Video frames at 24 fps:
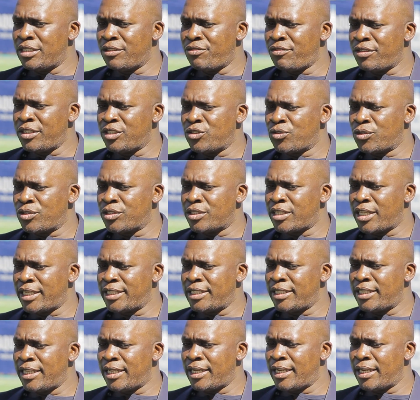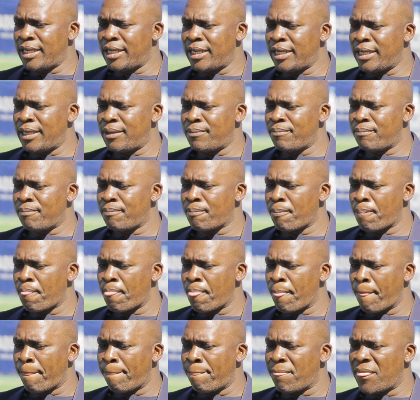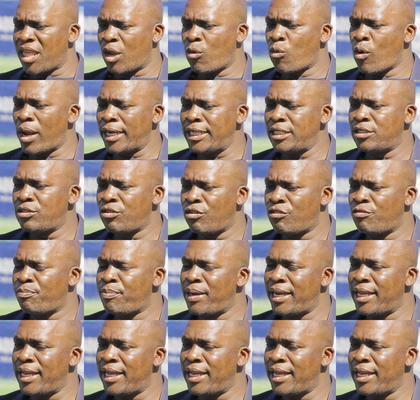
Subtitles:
difference was that the quality of